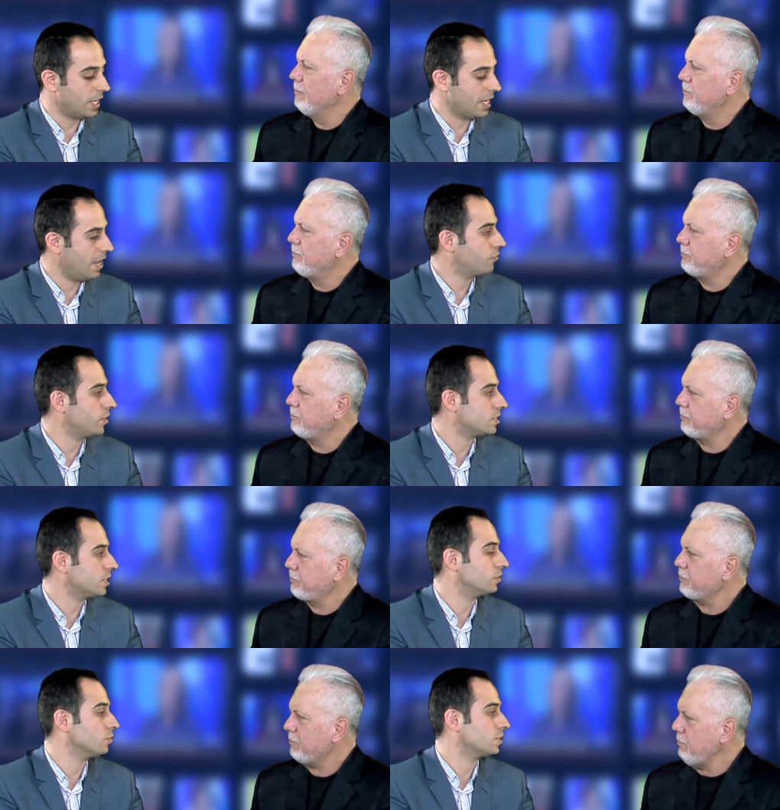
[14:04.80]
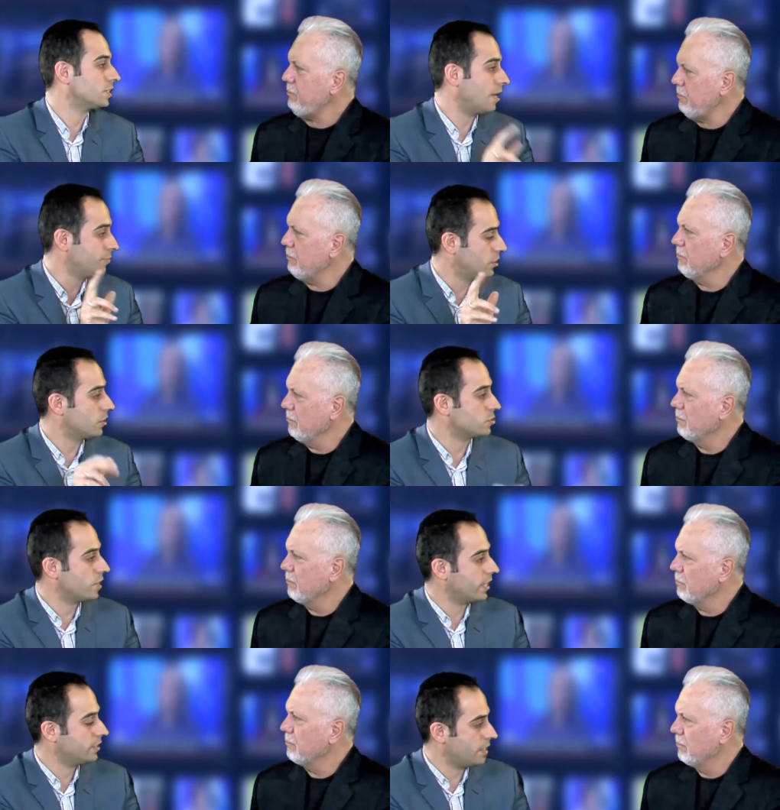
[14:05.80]
Speaker 1: every single
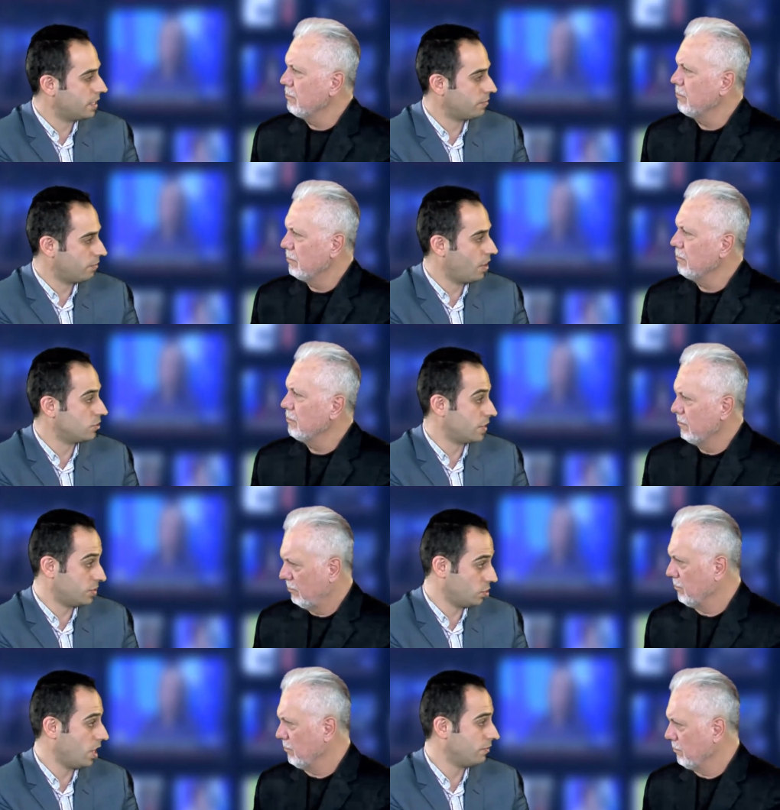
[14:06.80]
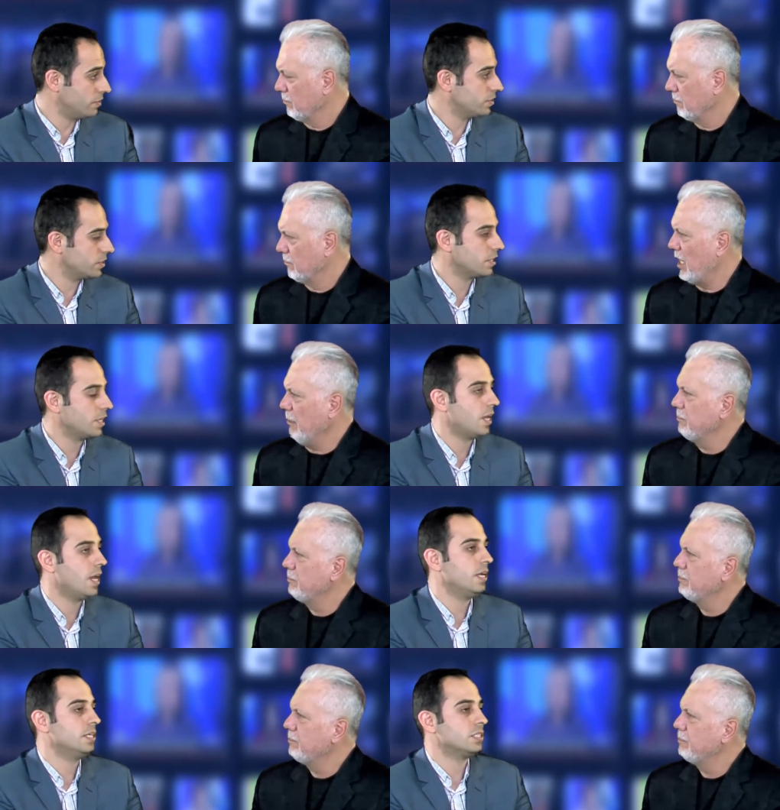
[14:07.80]
subcontractor, that those are the drivers, yep.
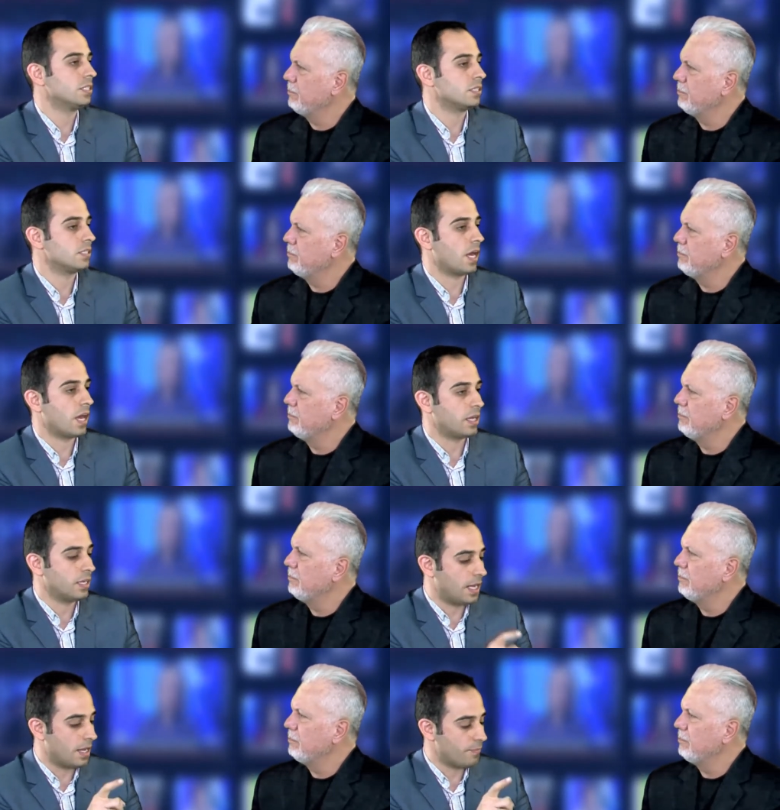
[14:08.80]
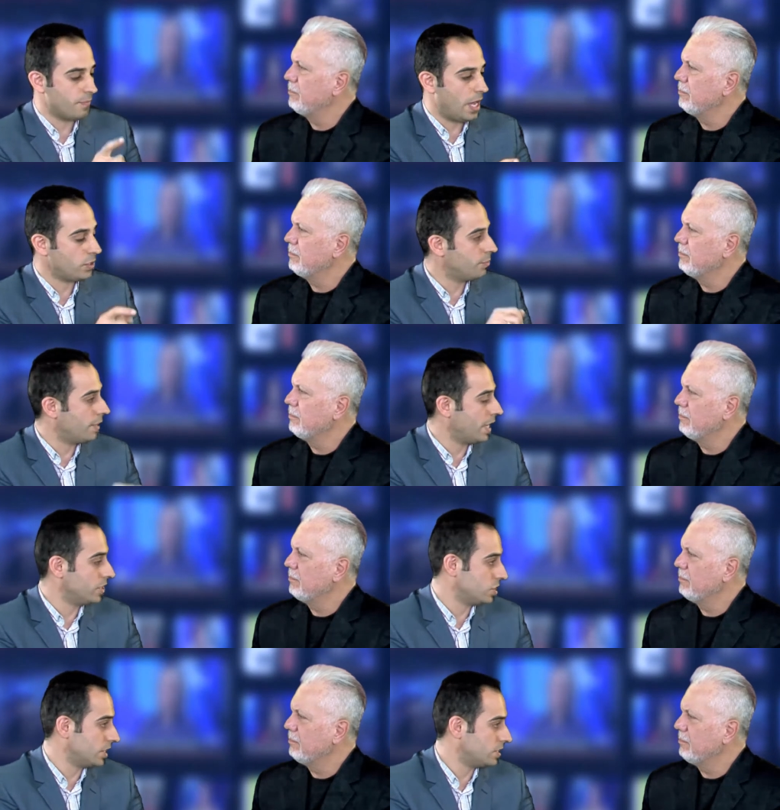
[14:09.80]
to say, um, are you paying
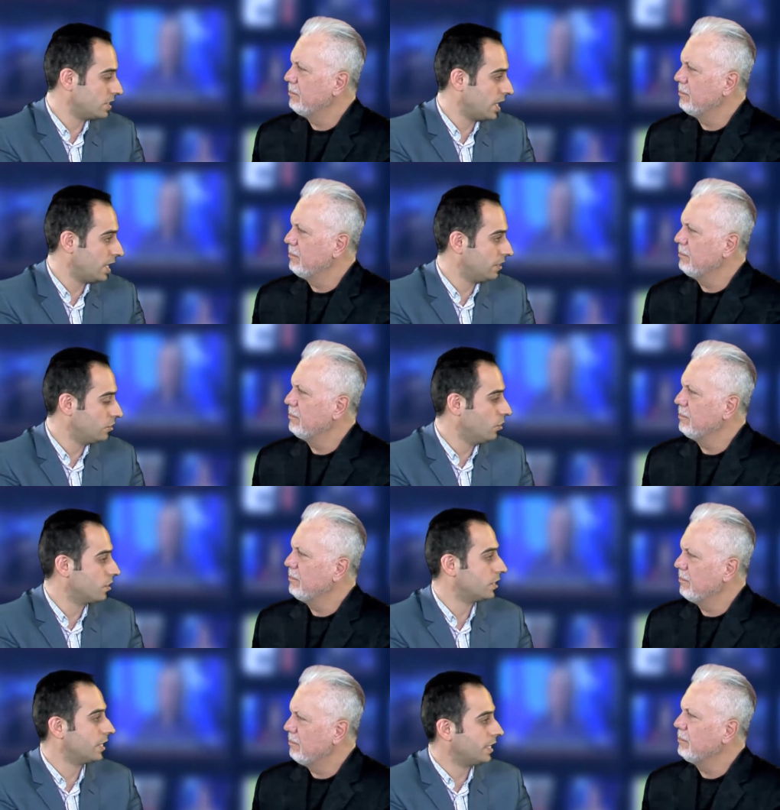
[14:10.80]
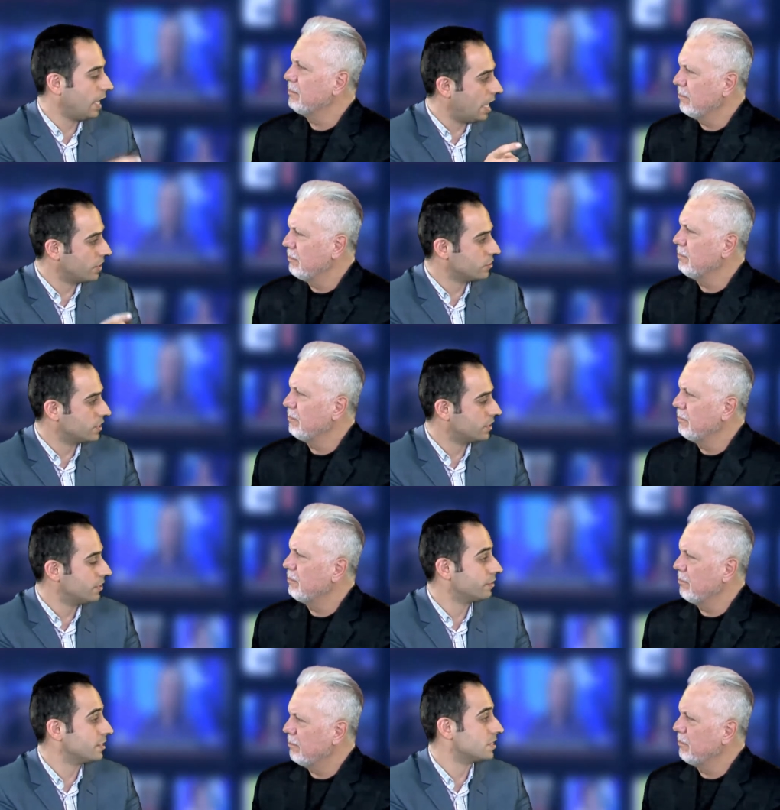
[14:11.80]
GST quarterly? Are you
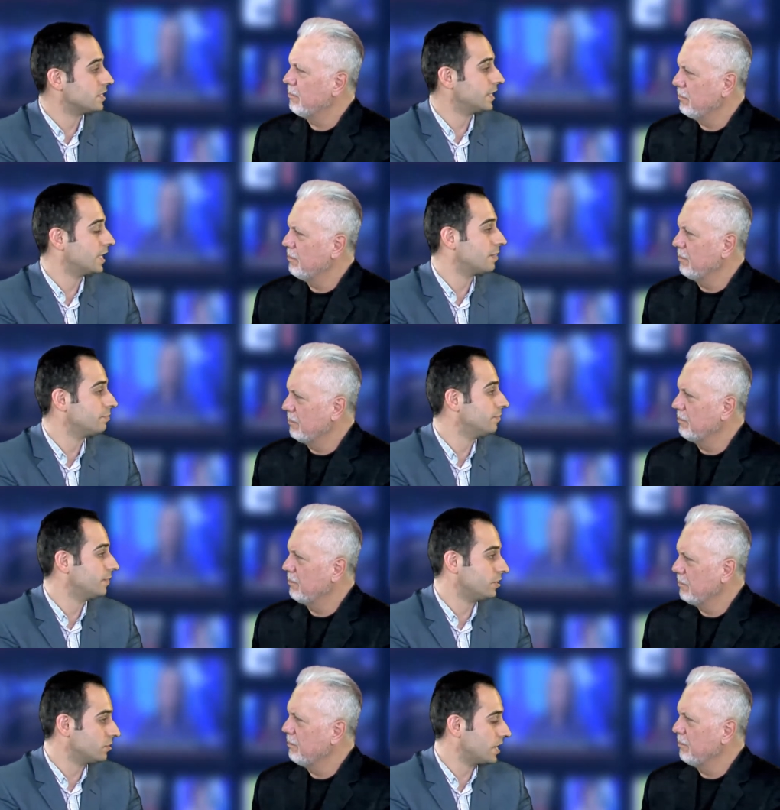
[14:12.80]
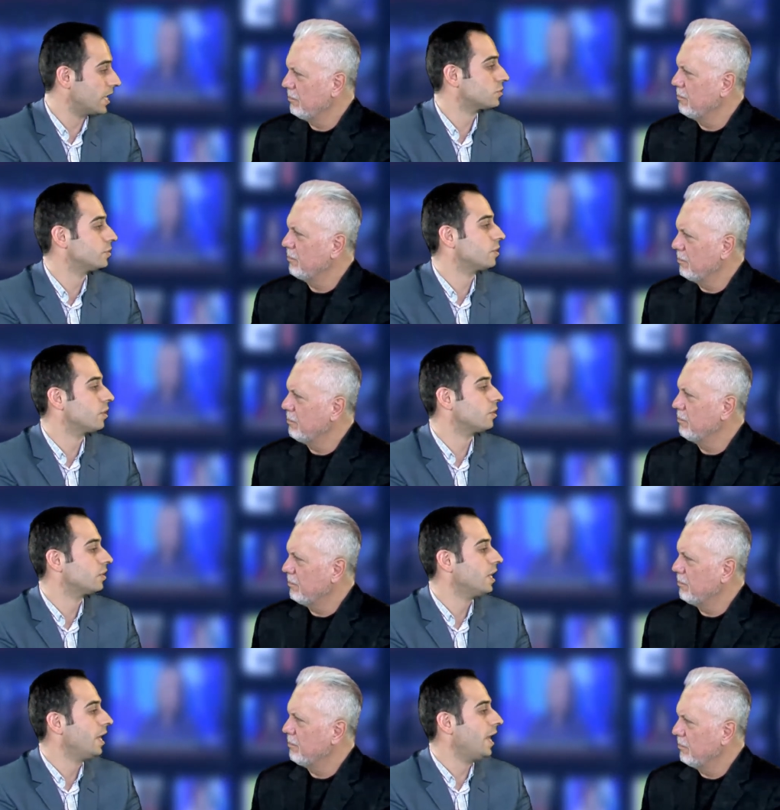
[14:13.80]
declaring this as income in your tax
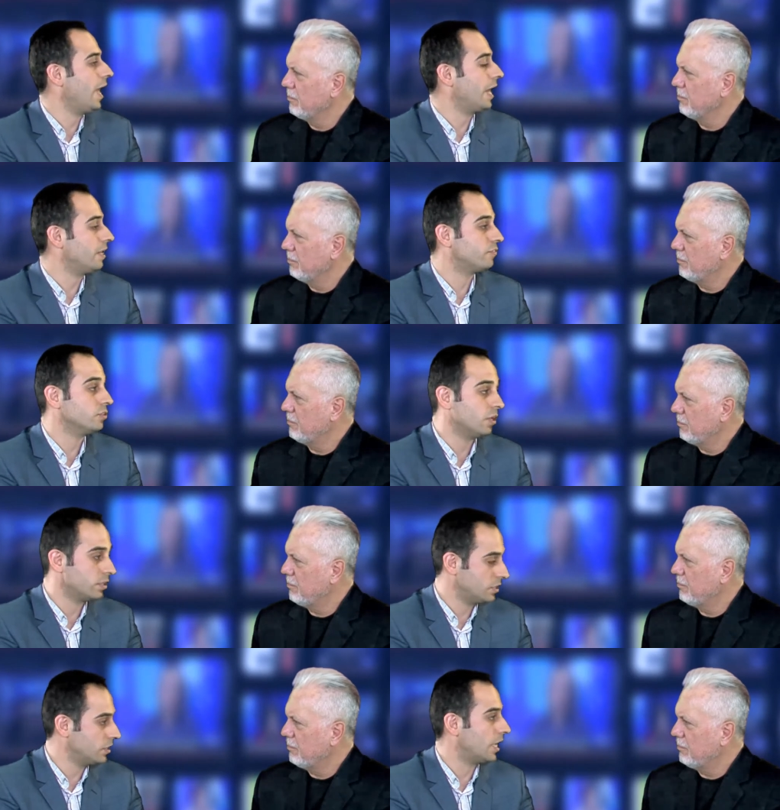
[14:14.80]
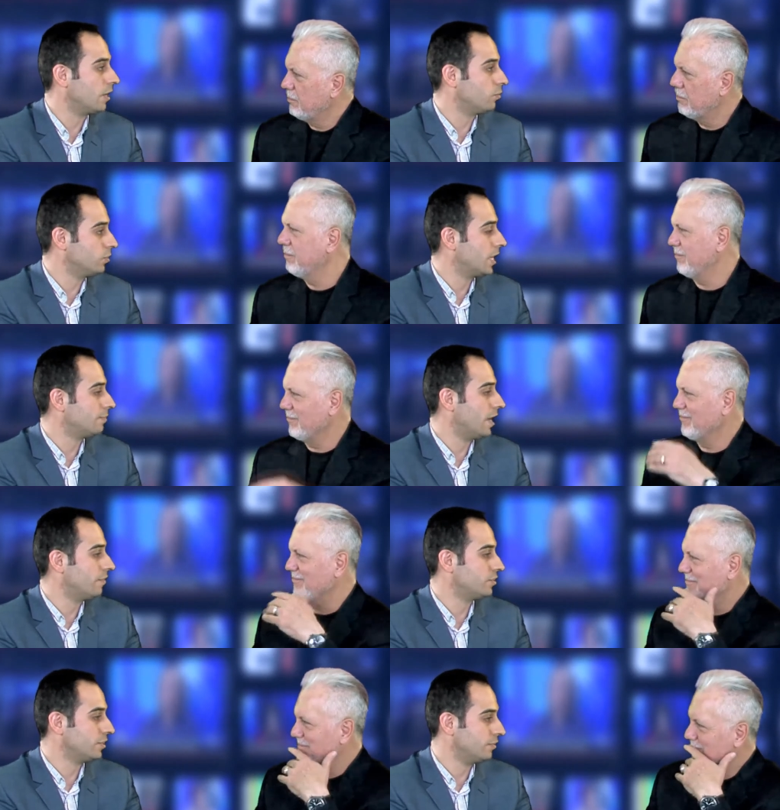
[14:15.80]
return? And if not, uh, we'll come
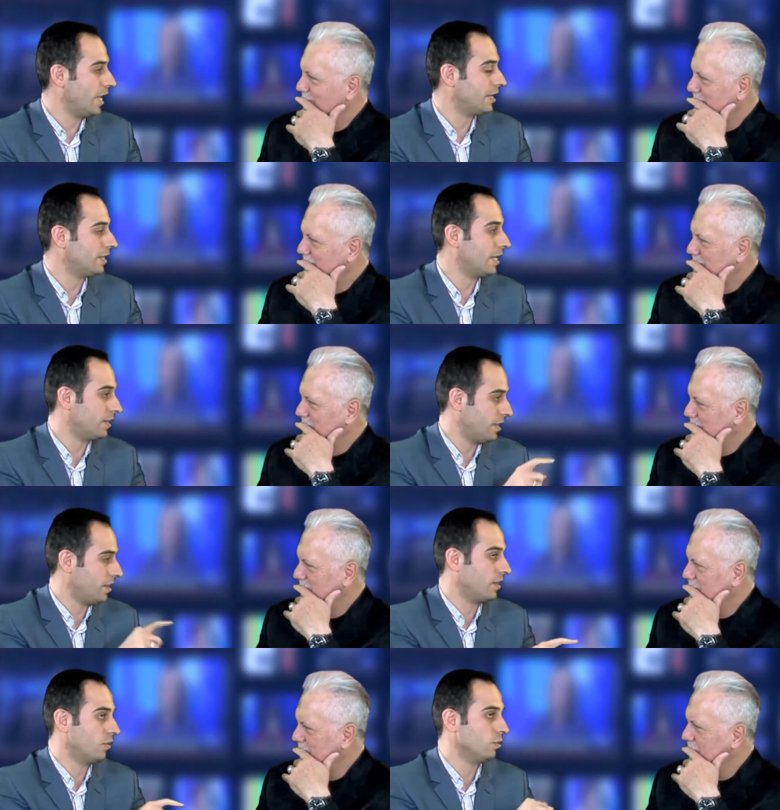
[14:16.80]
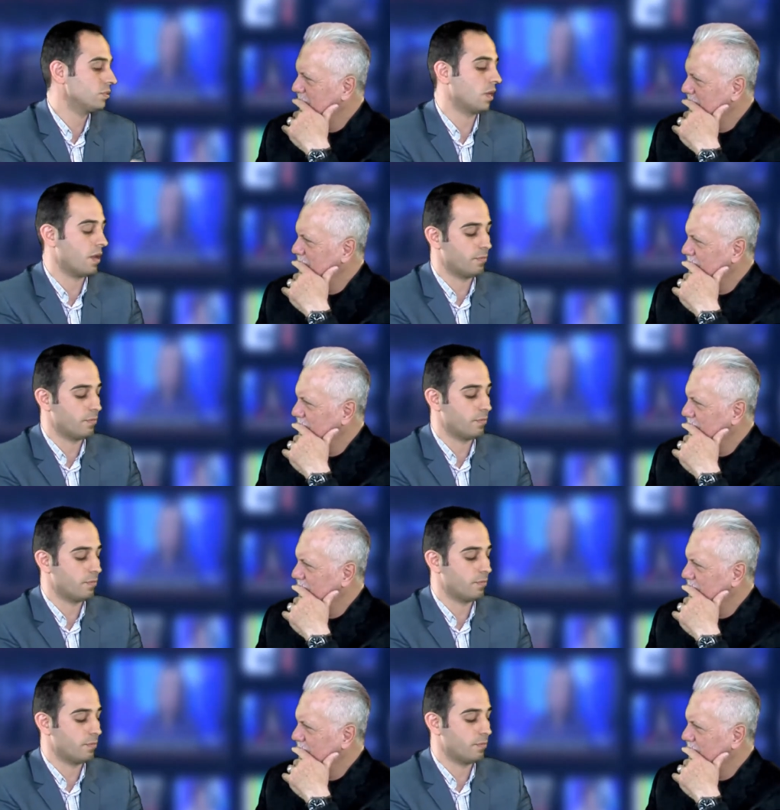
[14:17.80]
after you. And, and also,